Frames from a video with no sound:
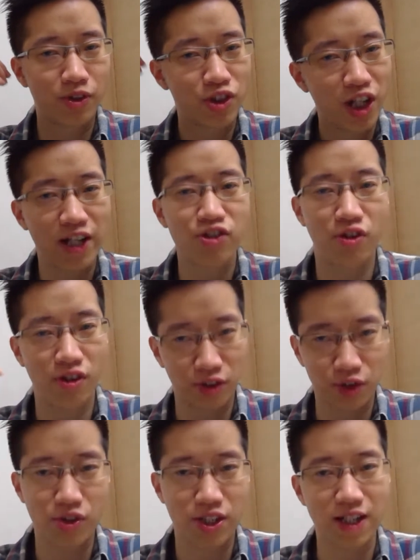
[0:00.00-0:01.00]
change
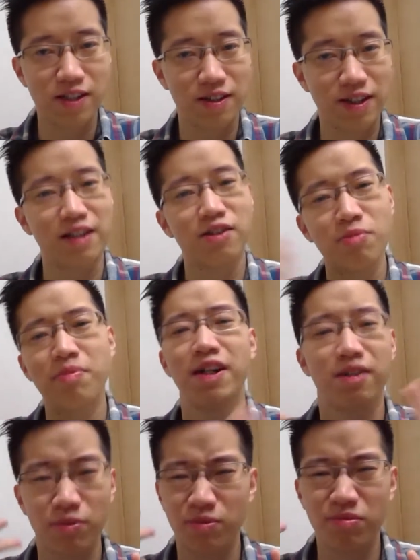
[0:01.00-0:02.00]
all those things, then you
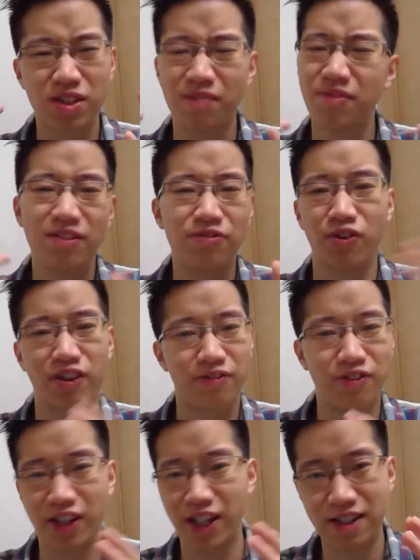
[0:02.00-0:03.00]
might
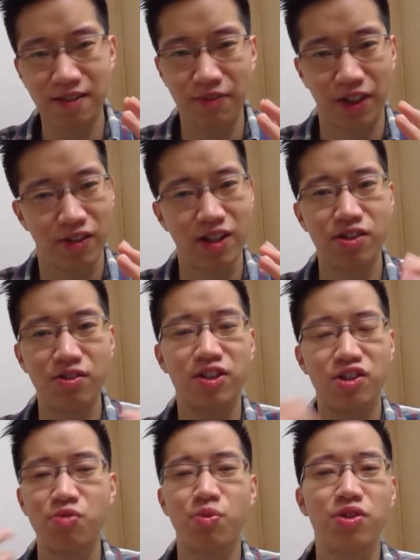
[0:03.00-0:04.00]
forget something, right? So
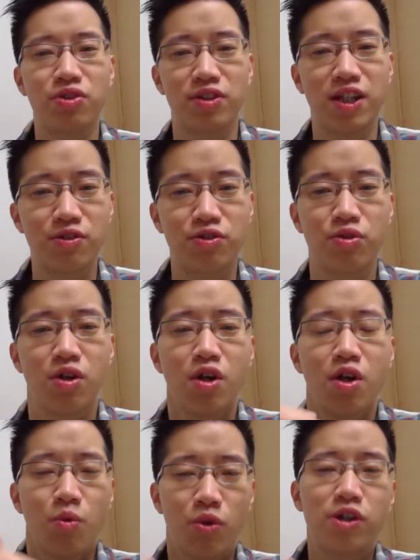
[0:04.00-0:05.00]
I just want to tell you
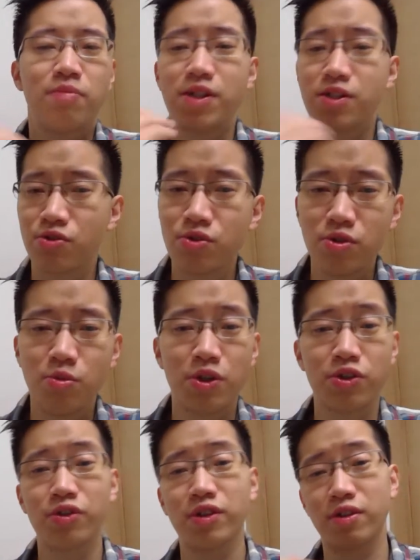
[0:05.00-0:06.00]
what you must do,
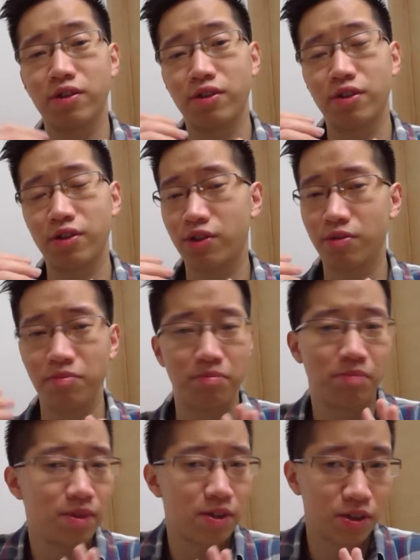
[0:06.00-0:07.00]
what you
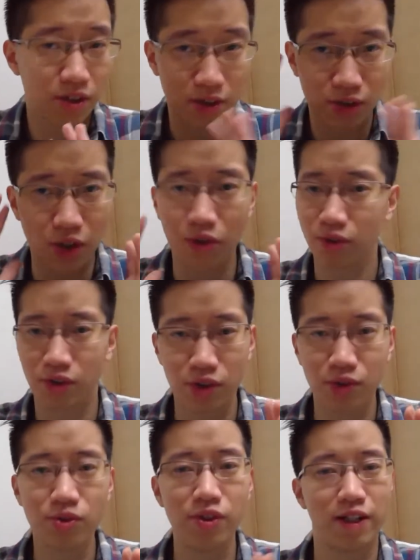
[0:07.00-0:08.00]
don't
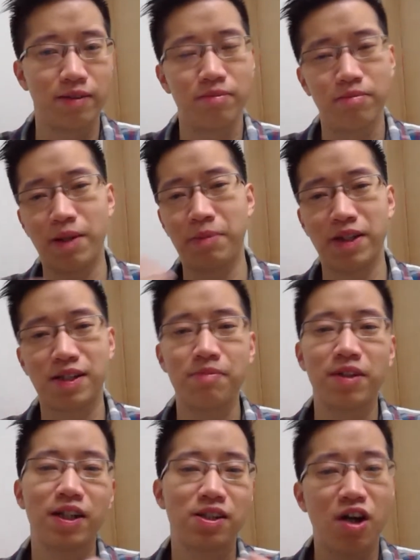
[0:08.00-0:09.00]
do, and maybe
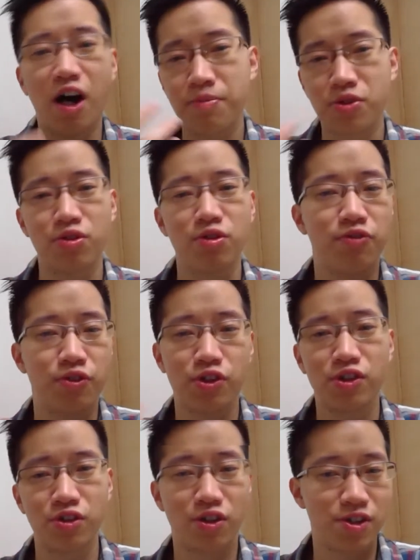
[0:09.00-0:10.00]
something is optional for
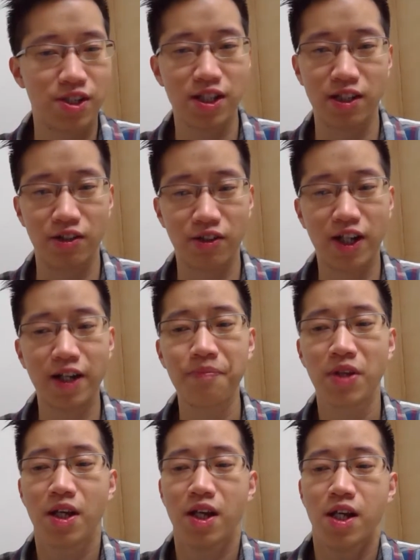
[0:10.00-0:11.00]
you to consider. Okay,
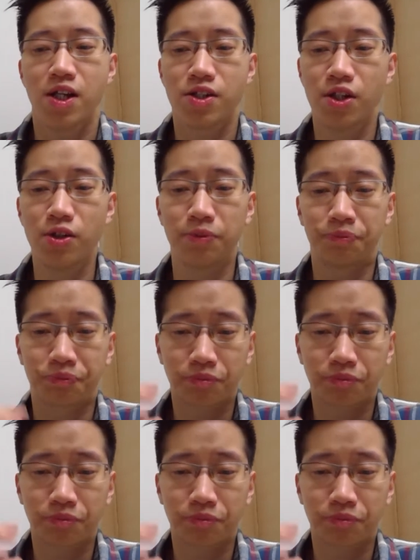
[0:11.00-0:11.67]
so